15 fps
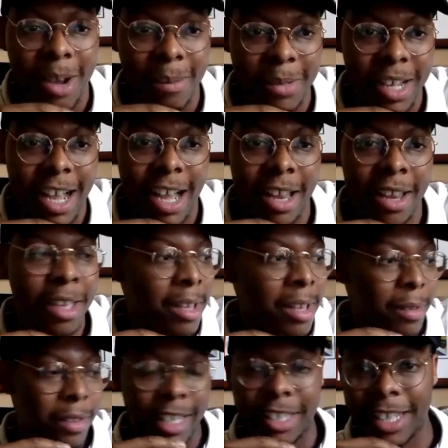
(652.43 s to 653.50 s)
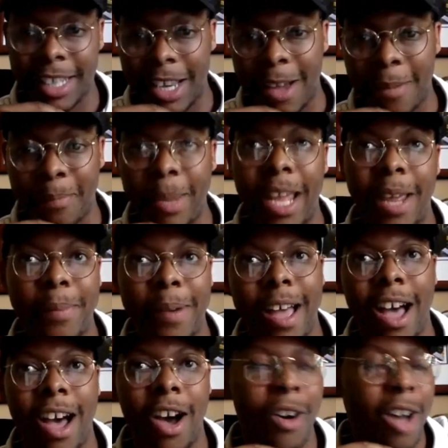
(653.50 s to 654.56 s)
You got, like you said, you have
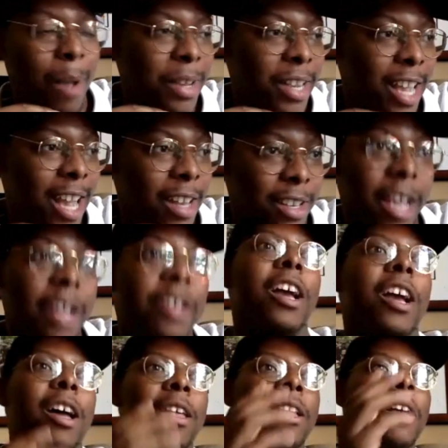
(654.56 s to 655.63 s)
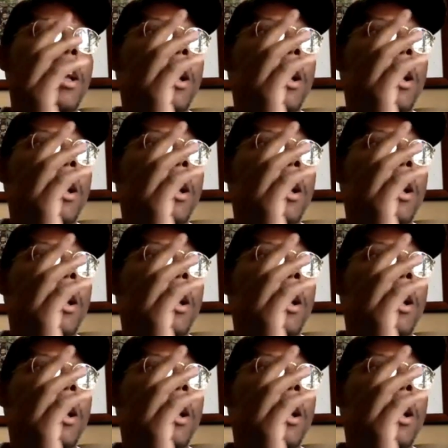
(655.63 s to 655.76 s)
PayPal. I mean, you got